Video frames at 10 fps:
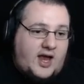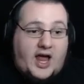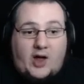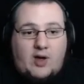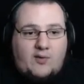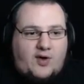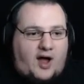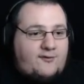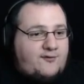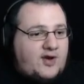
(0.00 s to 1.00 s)
However,
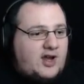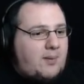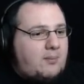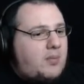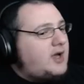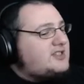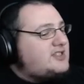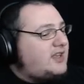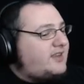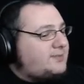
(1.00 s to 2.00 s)
I feel I
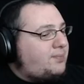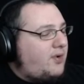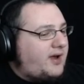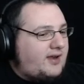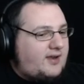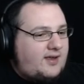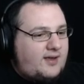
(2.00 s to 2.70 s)
must at this point.